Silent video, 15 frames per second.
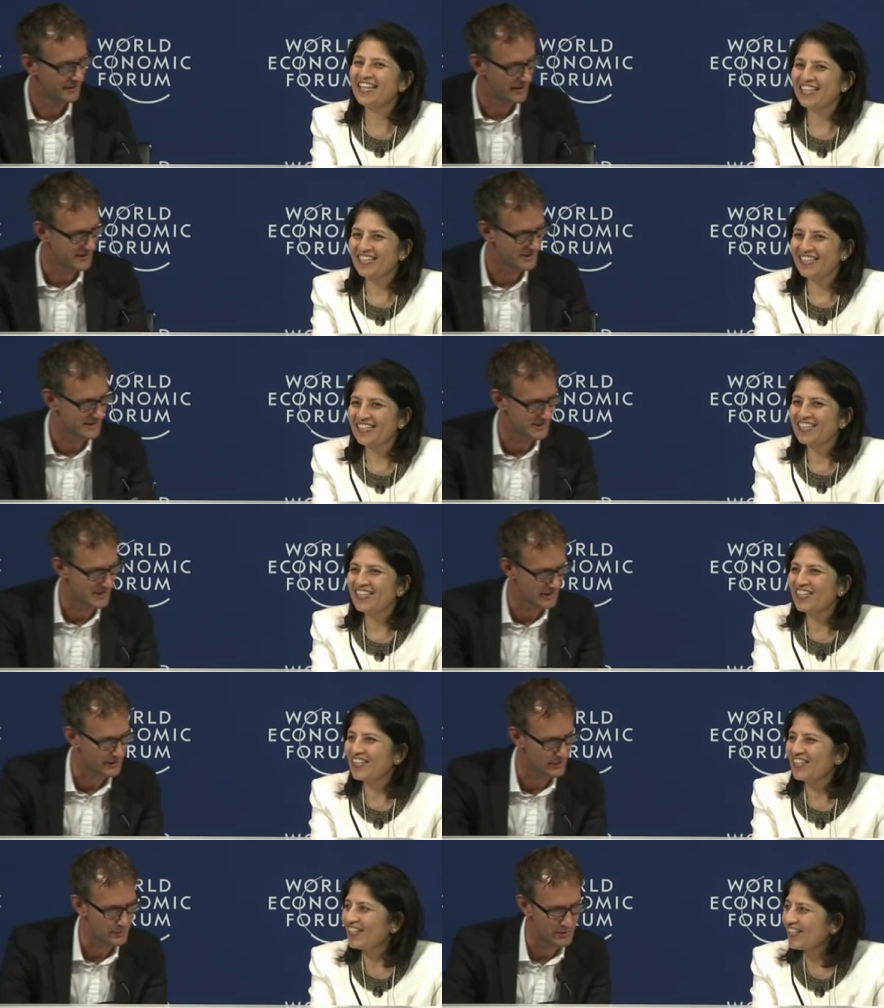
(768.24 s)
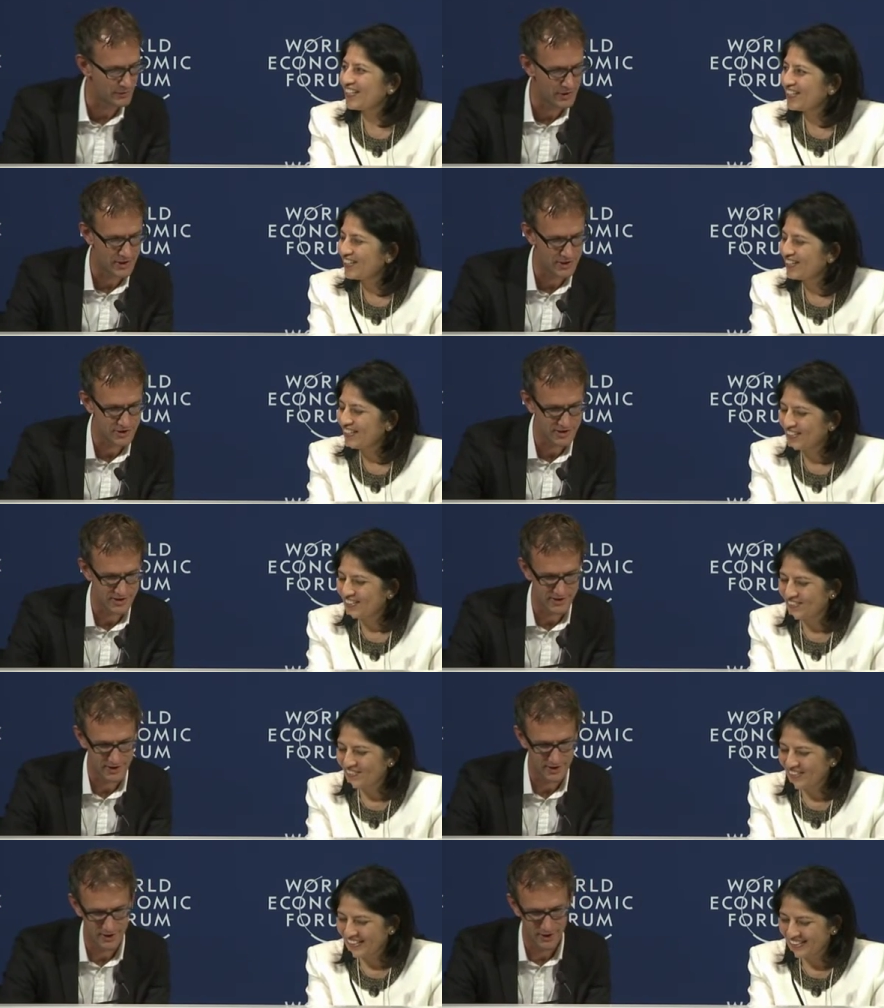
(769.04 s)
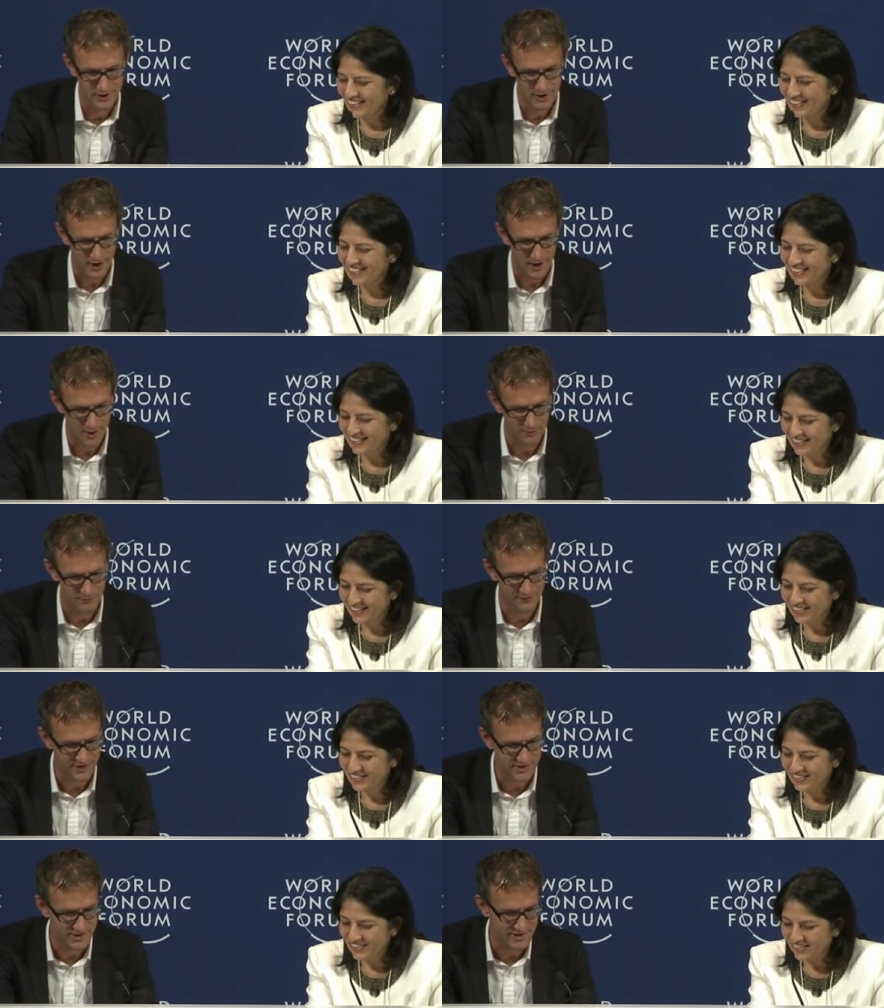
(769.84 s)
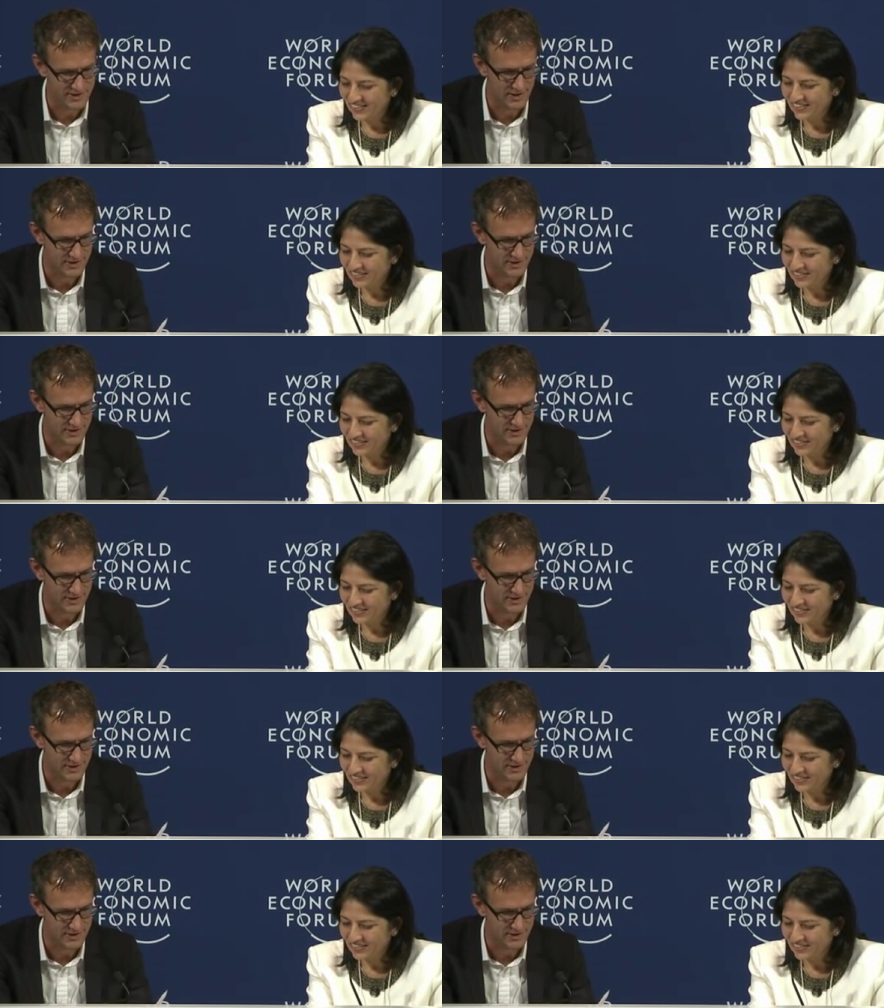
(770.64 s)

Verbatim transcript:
Speaker 1: It sounds like it could be quite interesting. Right. Um, fascinating.